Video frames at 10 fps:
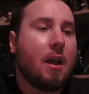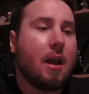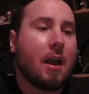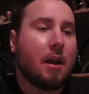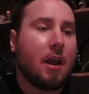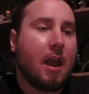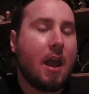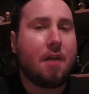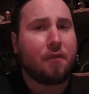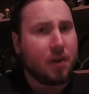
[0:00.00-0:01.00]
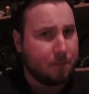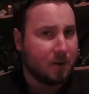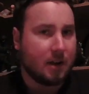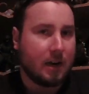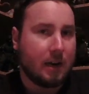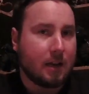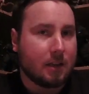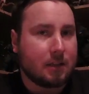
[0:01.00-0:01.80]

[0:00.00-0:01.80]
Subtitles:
And everybody is